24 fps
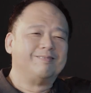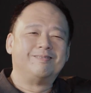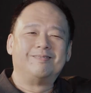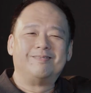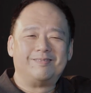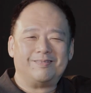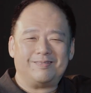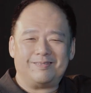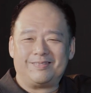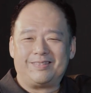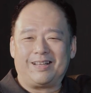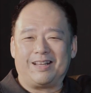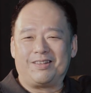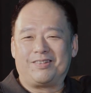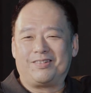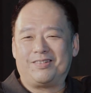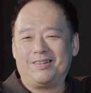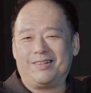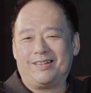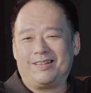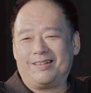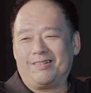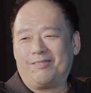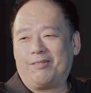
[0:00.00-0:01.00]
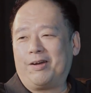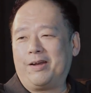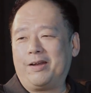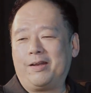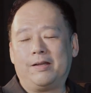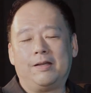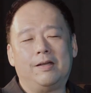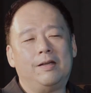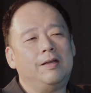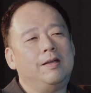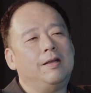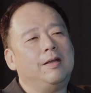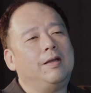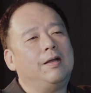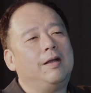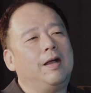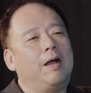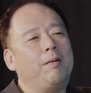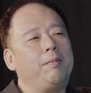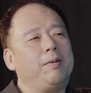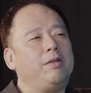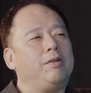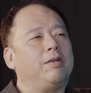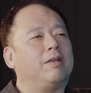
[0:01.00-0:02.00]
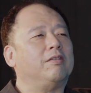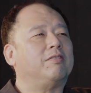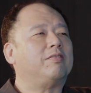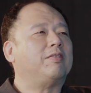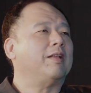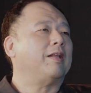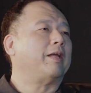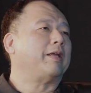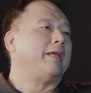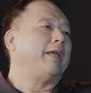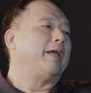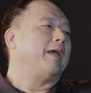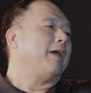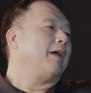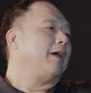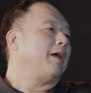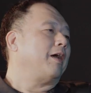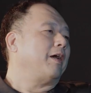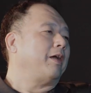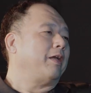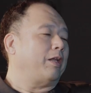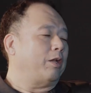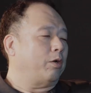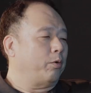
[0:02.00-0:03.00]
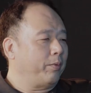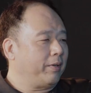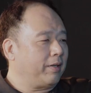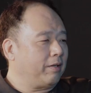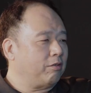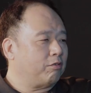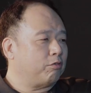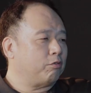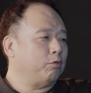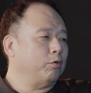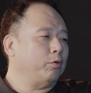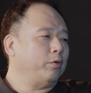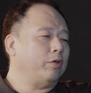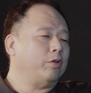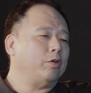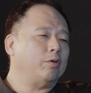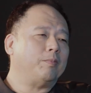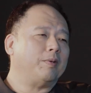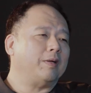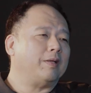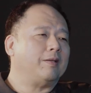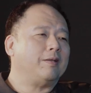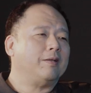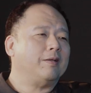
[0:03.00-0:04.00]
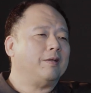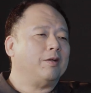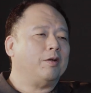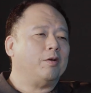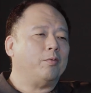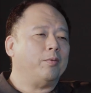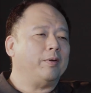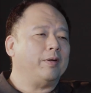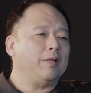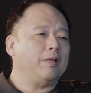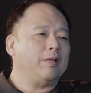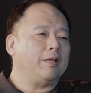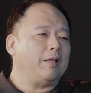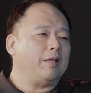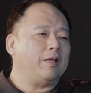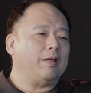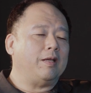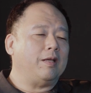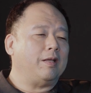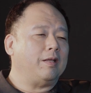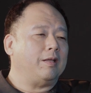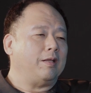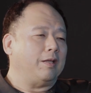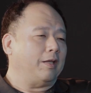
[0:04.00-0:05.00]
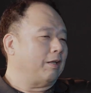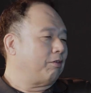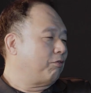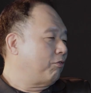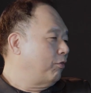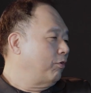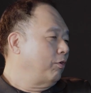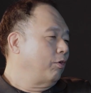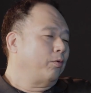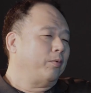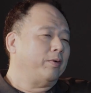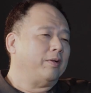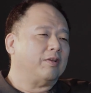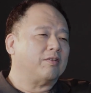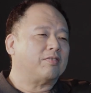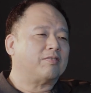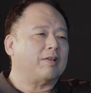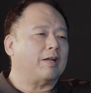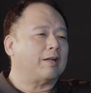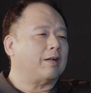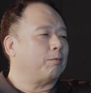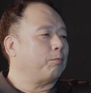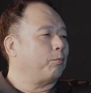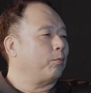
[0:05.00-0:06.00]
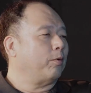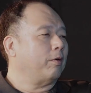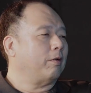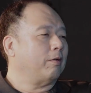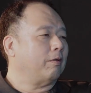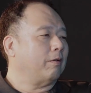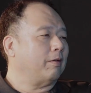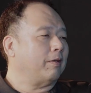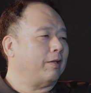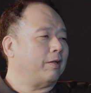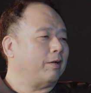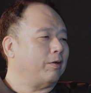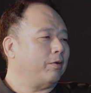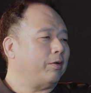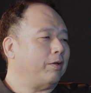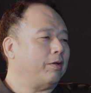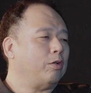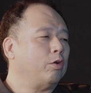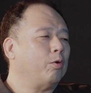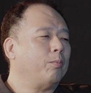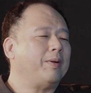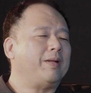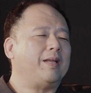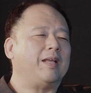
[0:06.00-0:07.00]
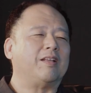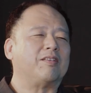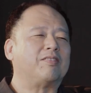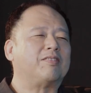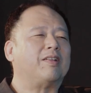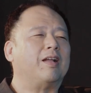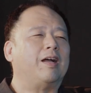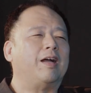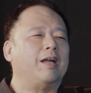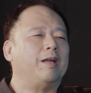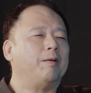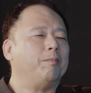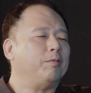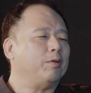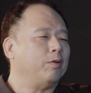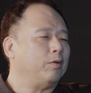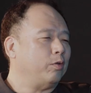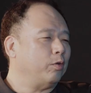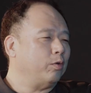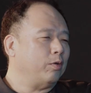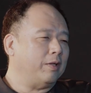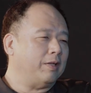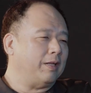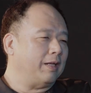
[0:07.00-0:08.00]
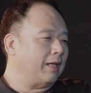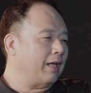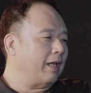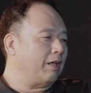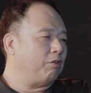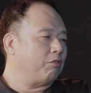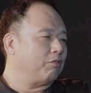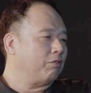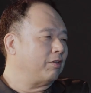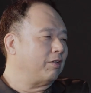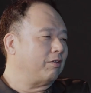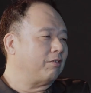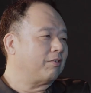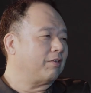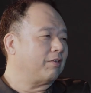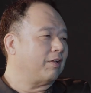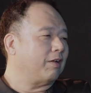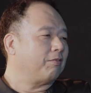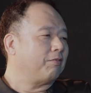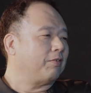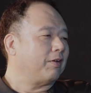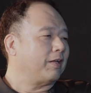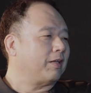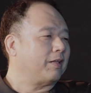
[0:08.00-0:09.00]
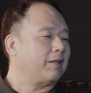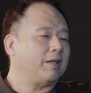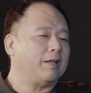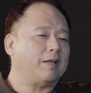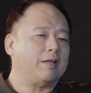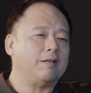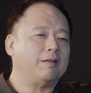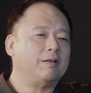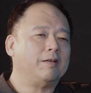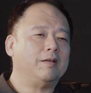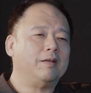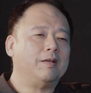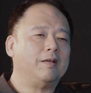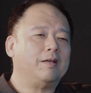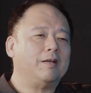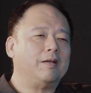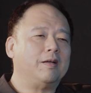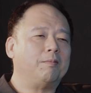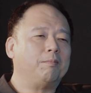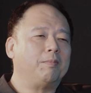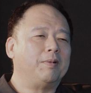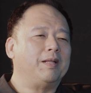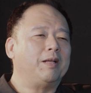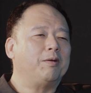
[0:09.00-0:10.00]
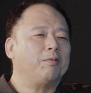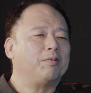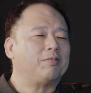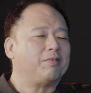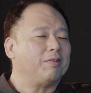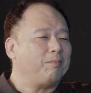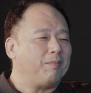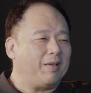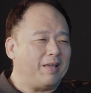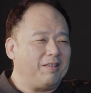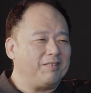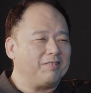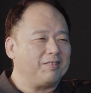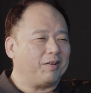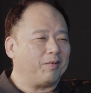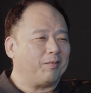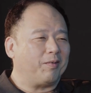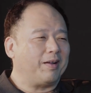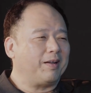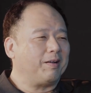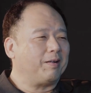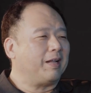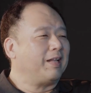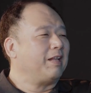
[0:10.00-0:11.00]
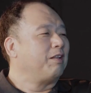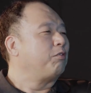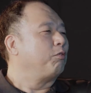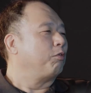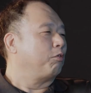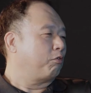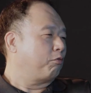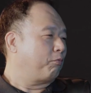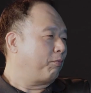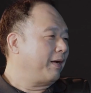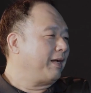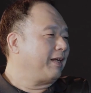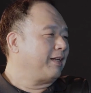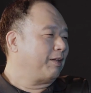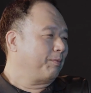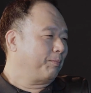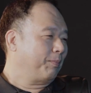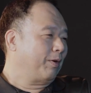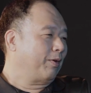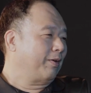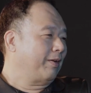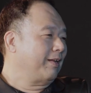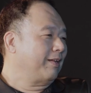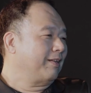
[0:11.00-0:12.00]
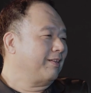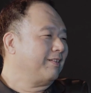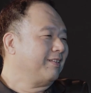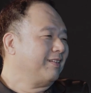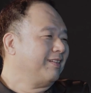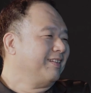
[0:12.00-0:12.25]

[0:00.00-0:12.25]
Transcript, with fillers: Wow. That's it, right? I mean, you can say like, "Yeah, you know, we can sue you," but really, in as you know, in the startup world, you know, nobody has time to do litigation and stuff like that. But that was amazing, right? At least he was frank about it.